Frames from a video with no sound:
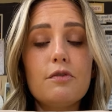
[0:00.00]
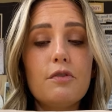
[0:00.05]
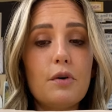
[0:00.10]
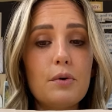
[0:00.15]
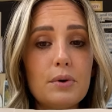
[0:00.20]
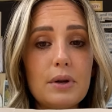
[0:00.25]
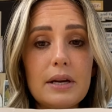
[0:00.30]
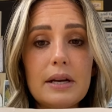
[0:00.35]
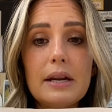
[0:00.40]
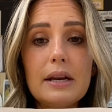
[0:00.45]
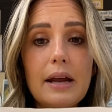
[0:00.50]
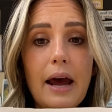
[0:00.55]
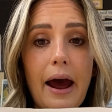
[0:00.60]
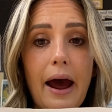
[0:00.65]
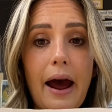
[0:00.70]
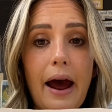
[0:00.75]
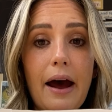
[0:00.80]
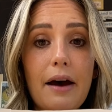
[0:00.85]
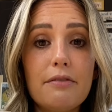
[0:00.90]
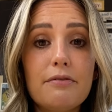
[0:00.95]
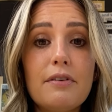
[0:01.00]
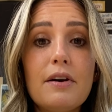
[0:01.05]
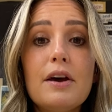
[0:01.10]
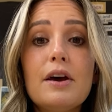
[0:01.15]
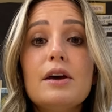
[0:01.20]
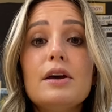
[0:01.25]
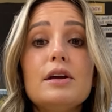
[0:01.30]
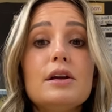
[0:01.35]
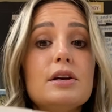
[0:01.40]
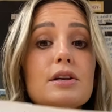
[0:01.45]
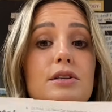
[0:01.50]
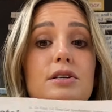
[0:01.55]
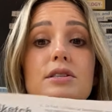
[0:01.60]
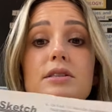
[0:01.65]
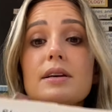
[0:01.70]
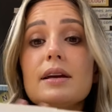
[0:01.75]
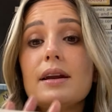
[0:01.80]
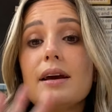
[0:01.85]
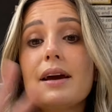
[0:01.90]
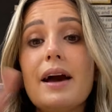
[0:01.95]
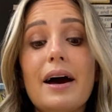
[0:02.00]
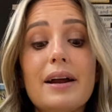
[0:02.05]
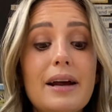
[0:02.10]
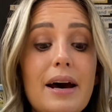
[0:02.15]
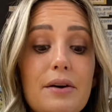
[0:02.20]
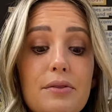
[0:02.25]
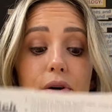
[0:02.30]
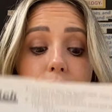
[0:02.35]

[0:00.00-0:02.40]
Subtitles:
fold it in half. You're just gonna cut out